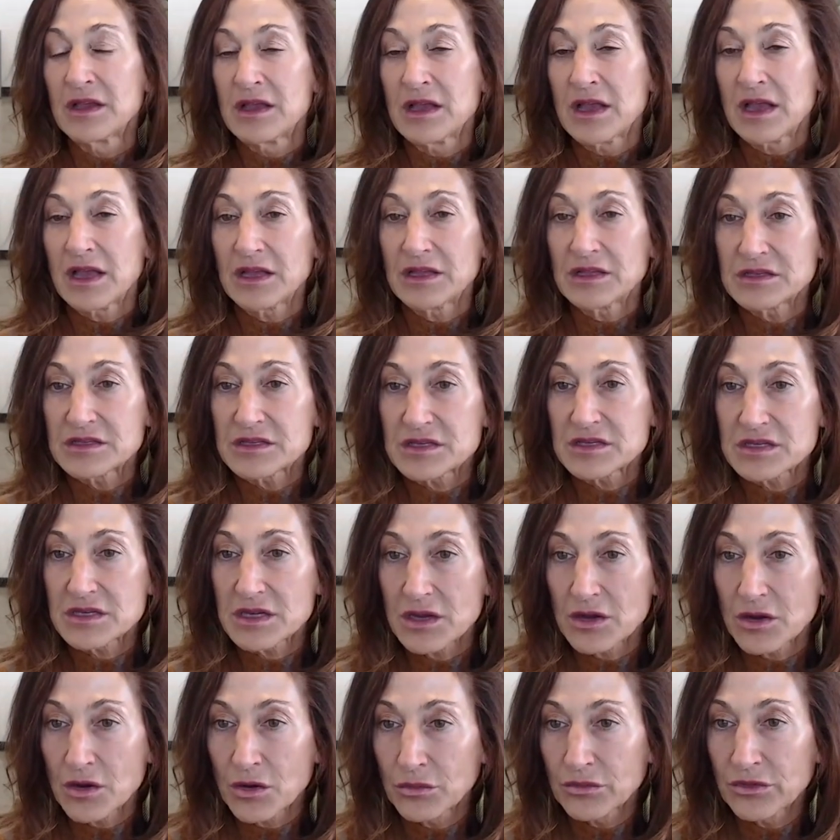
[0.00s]
And
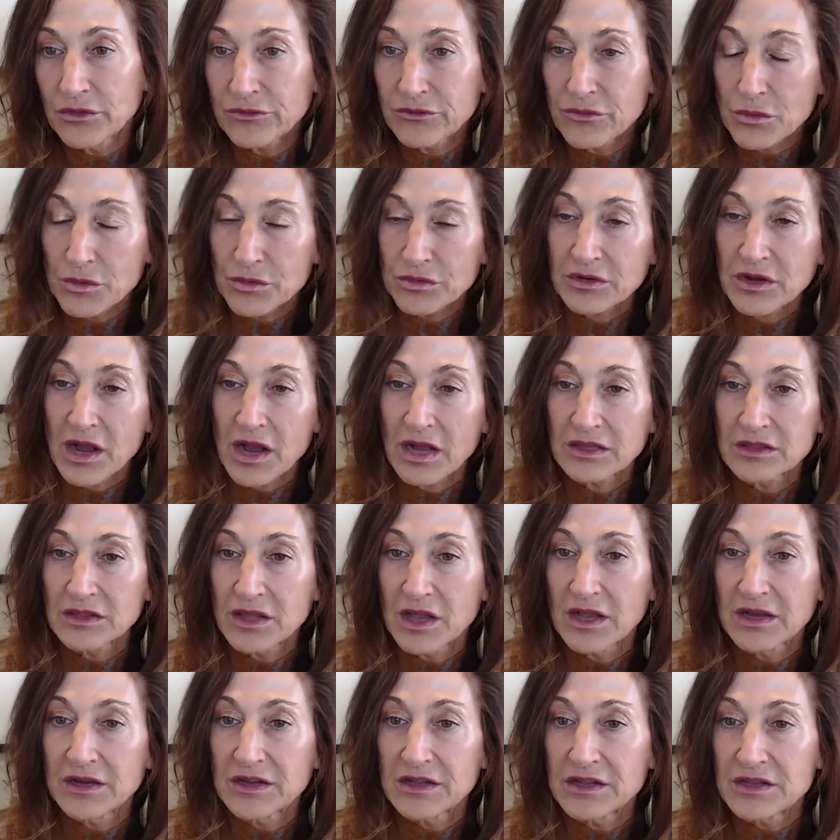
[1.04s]
so the fourth
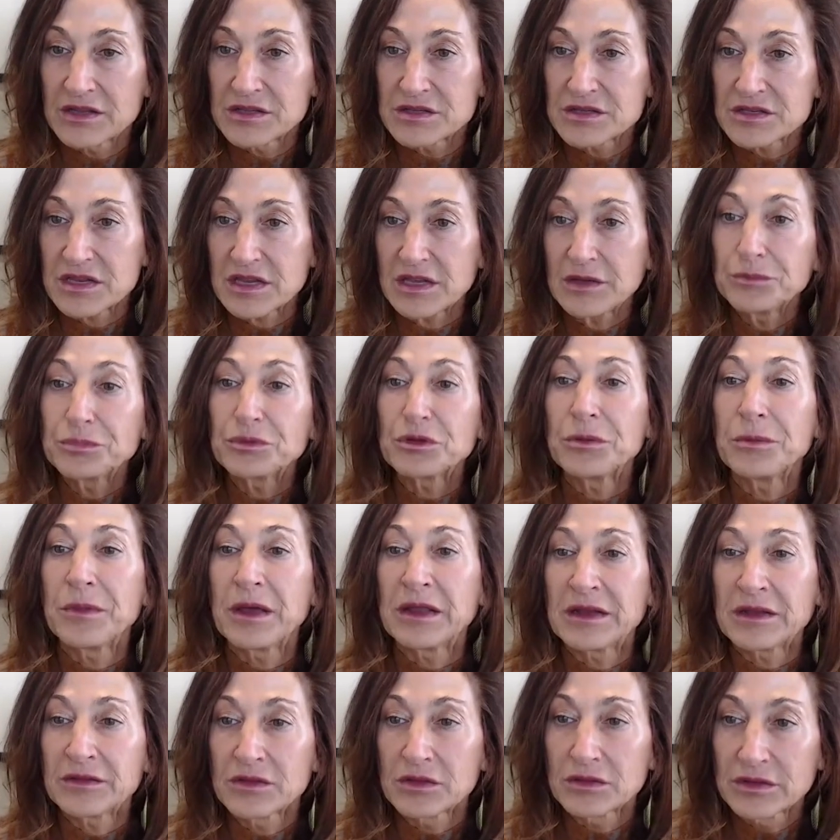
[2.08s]
guideline is
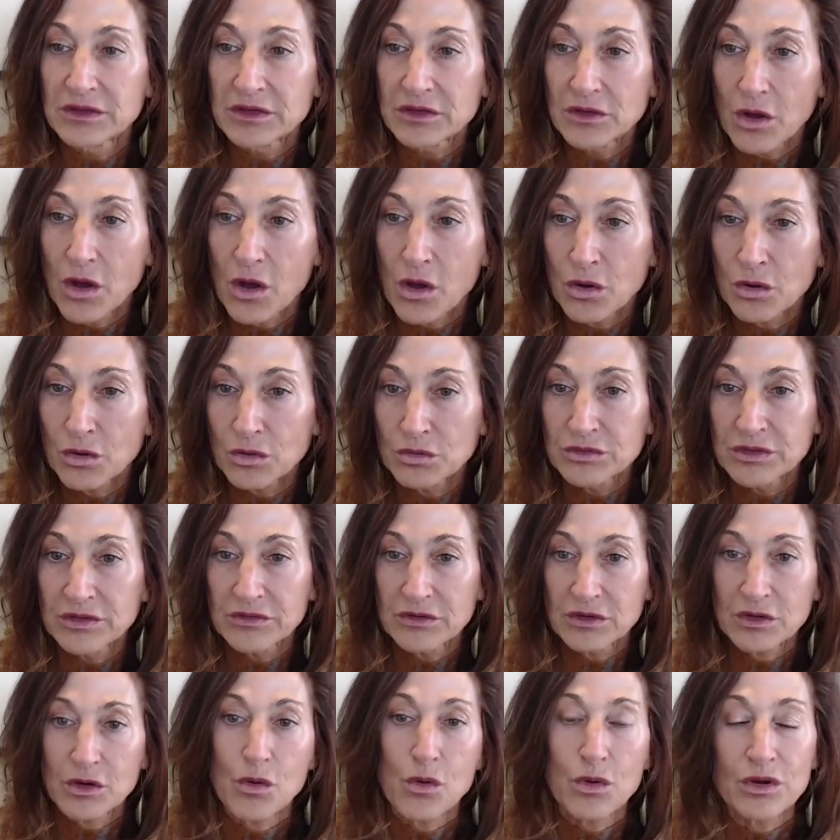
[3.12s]
implementing the legal hold and
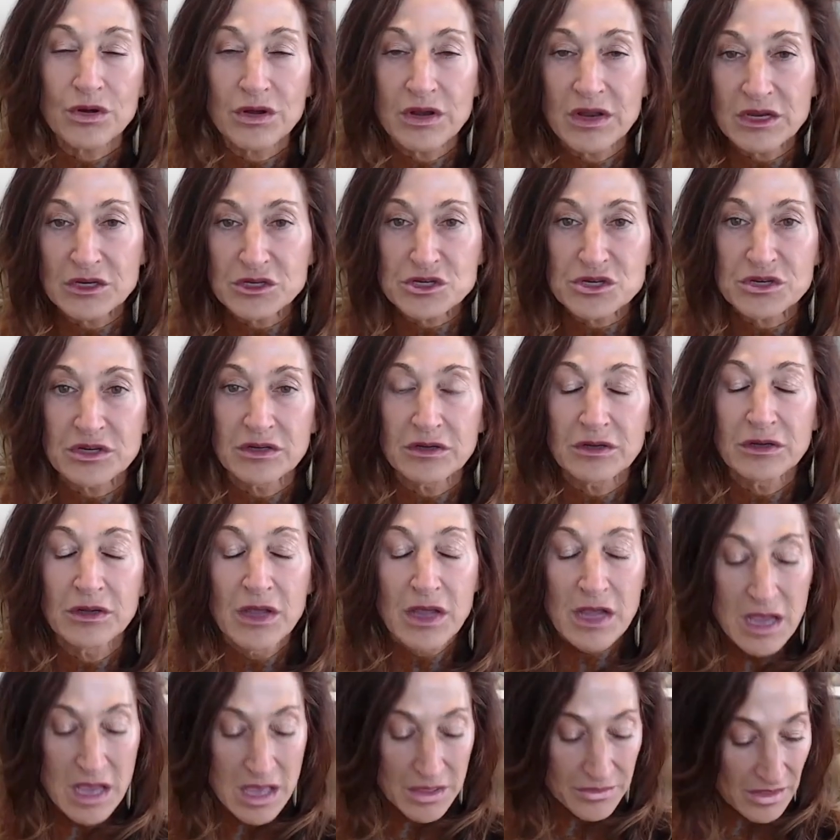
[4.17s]
the coordination.
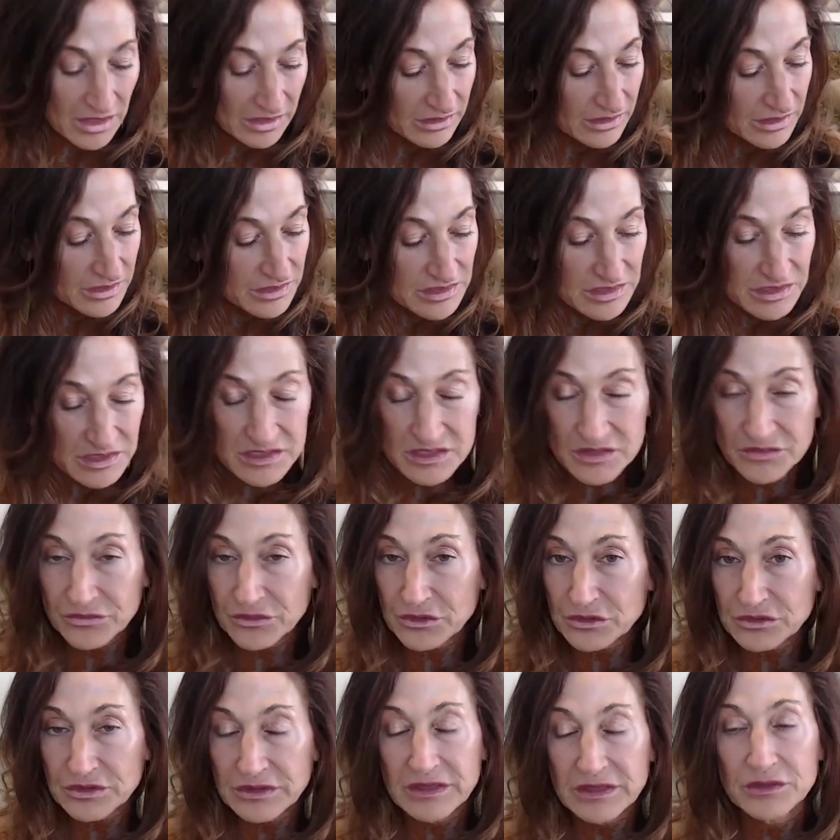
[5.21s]
That consists of
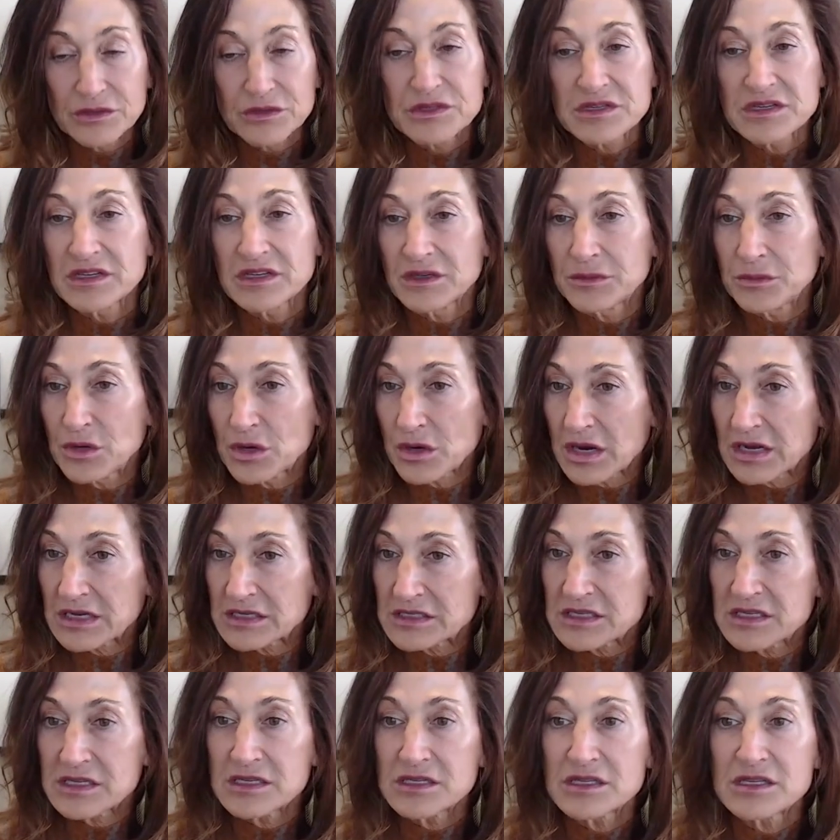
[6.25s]
your legal team, your
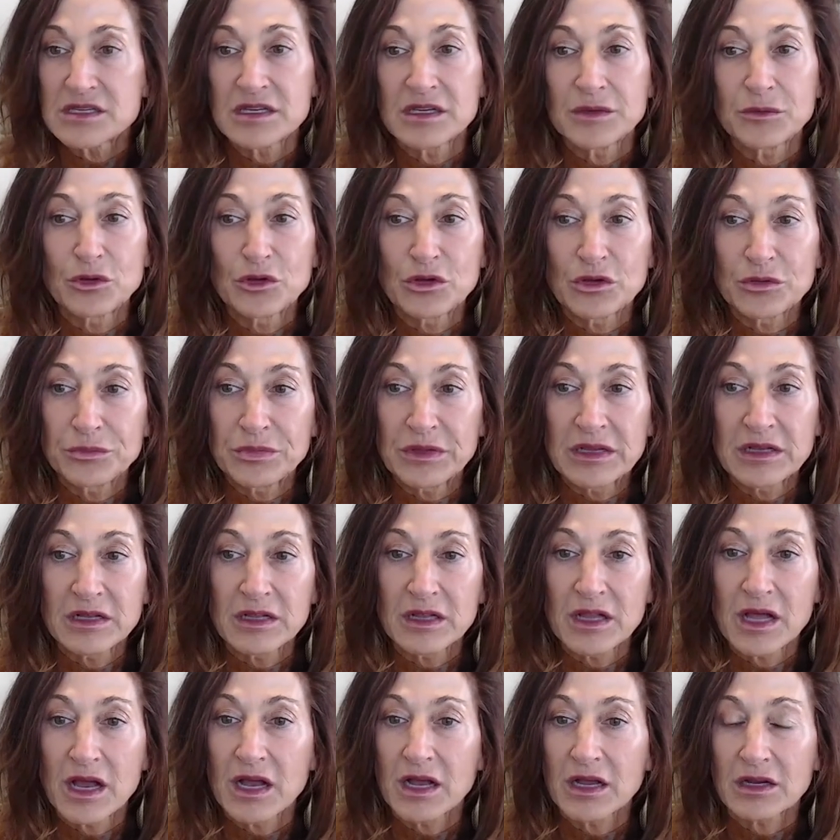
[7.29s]
IT team, could be,
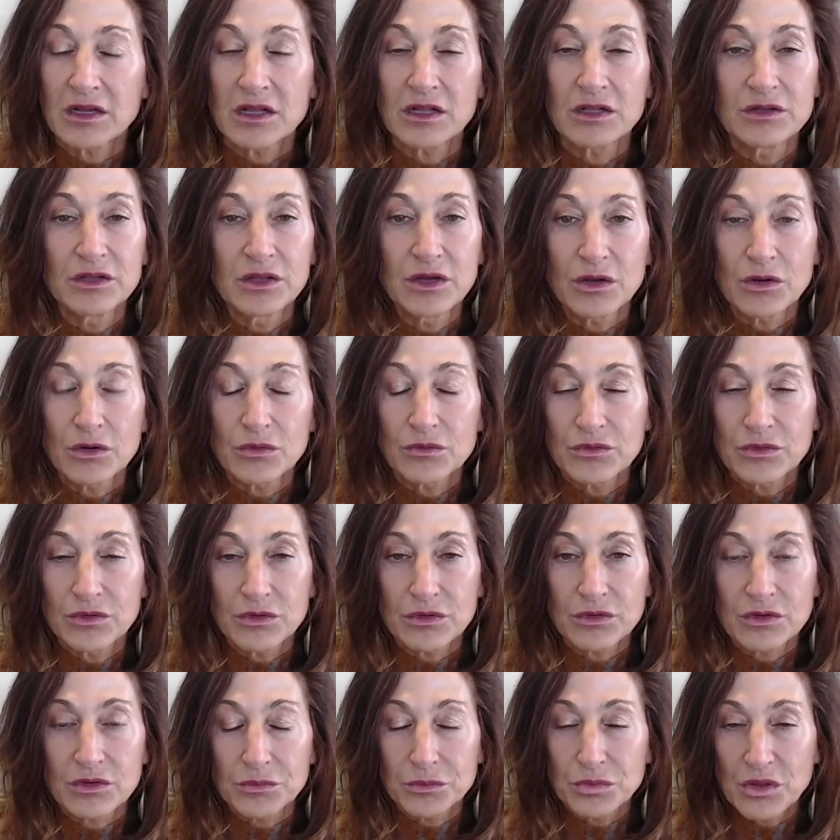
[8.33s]

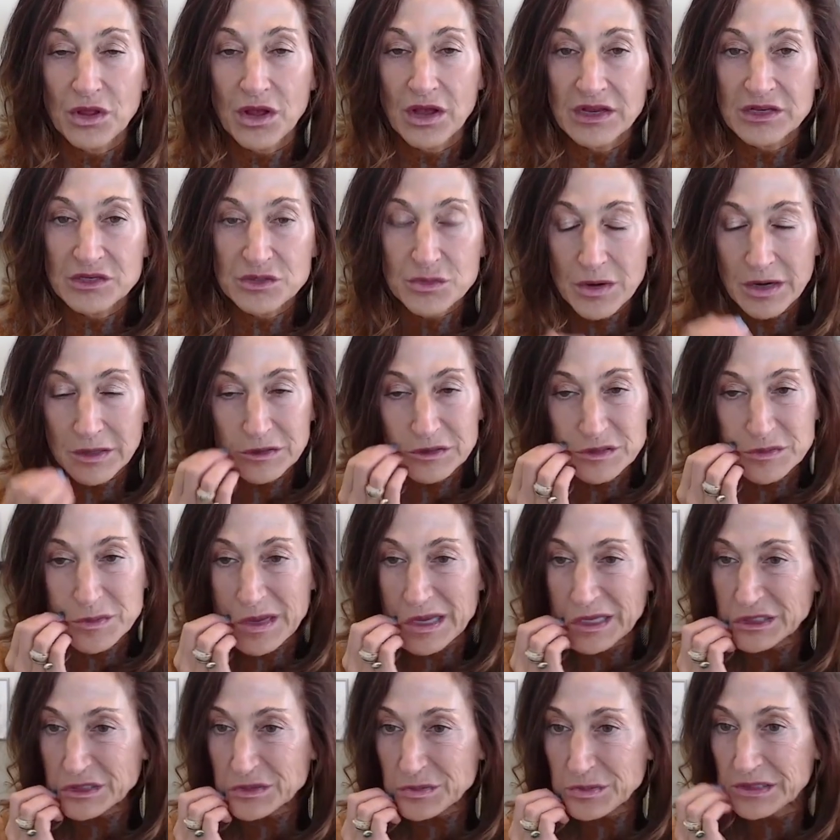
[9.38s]
your compliance, records
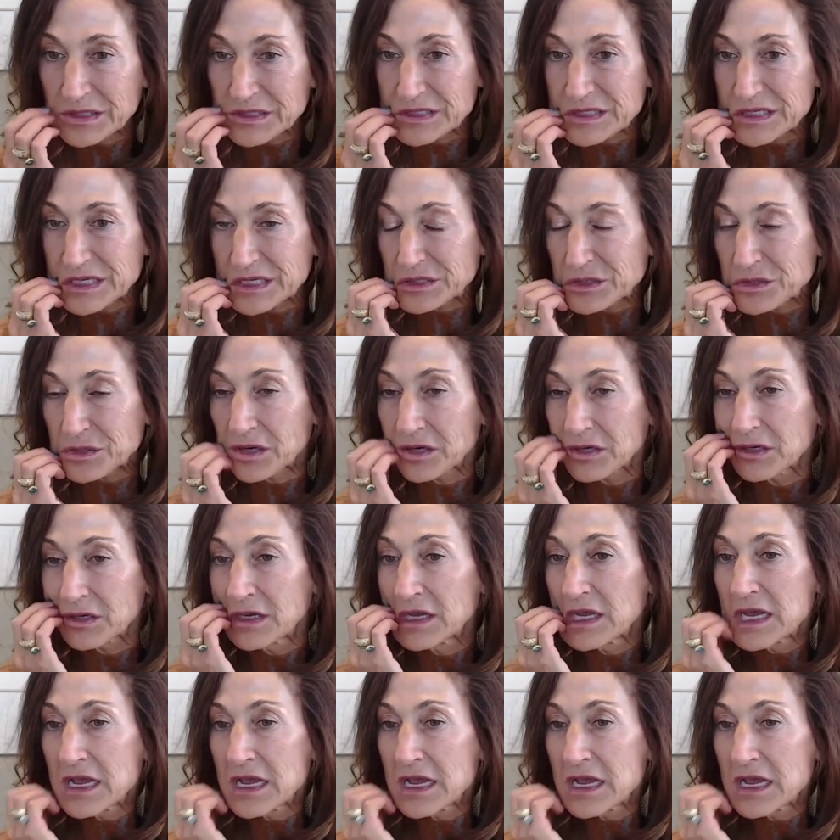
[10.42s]
management, et cetera.